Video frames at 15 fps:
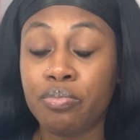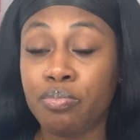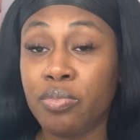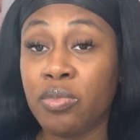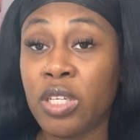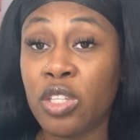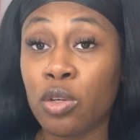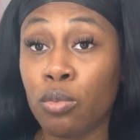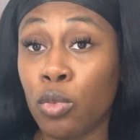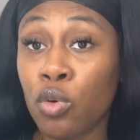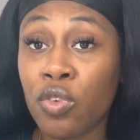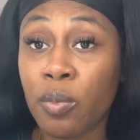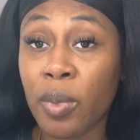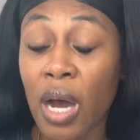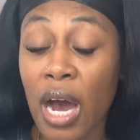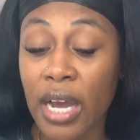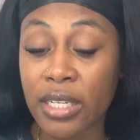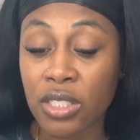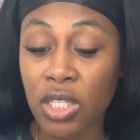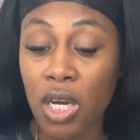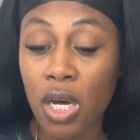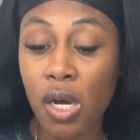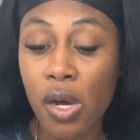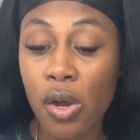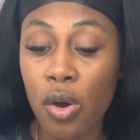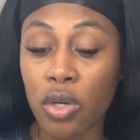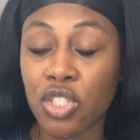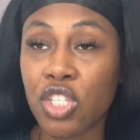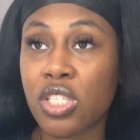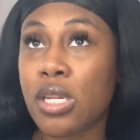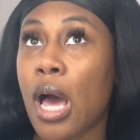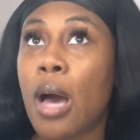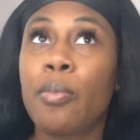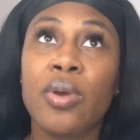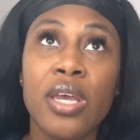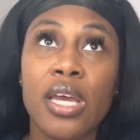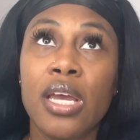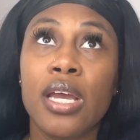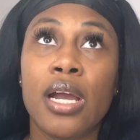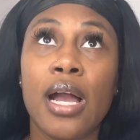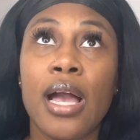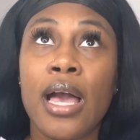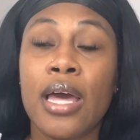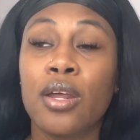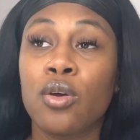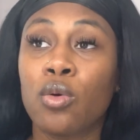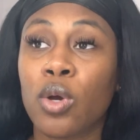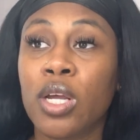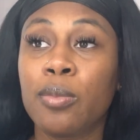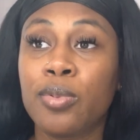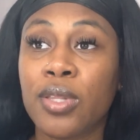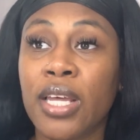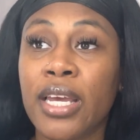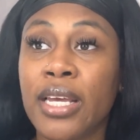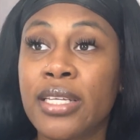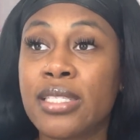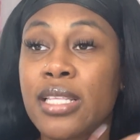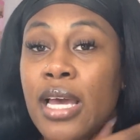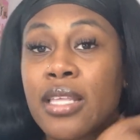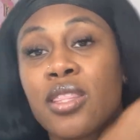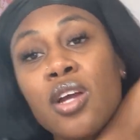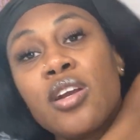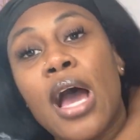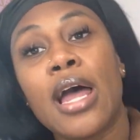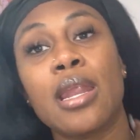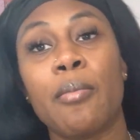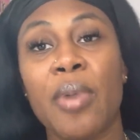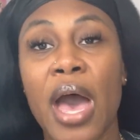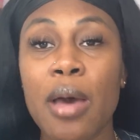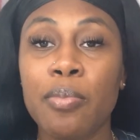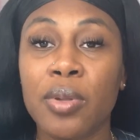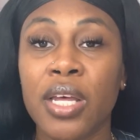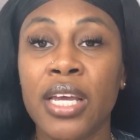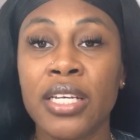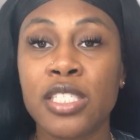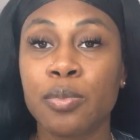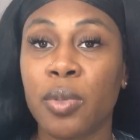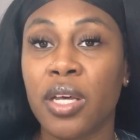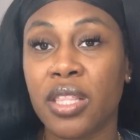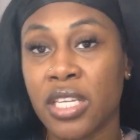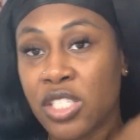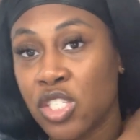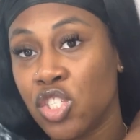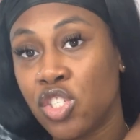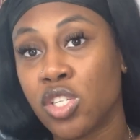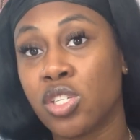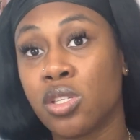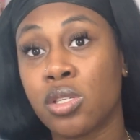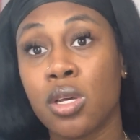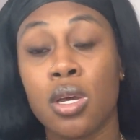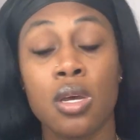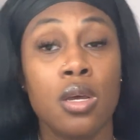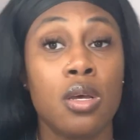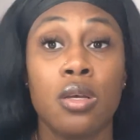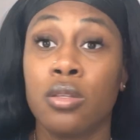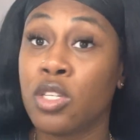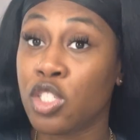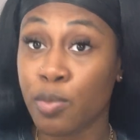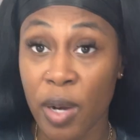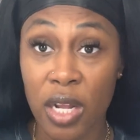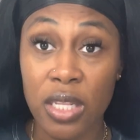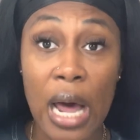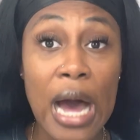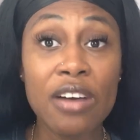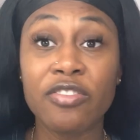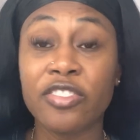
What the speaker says: either moving behind Doug or just not being at a great place. Like, they're not in a bad place, but this has been a lot